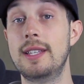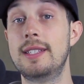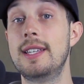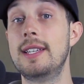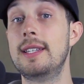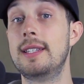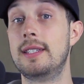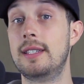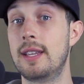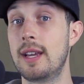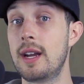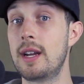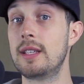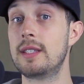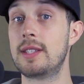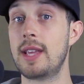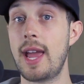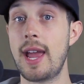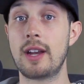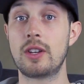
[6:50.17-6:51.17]
is it
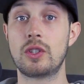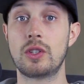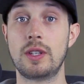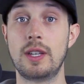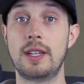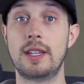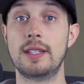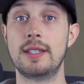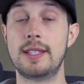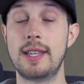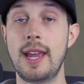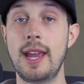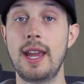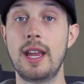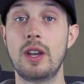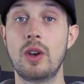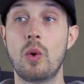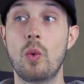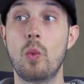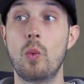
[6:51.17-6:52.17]
does actually contain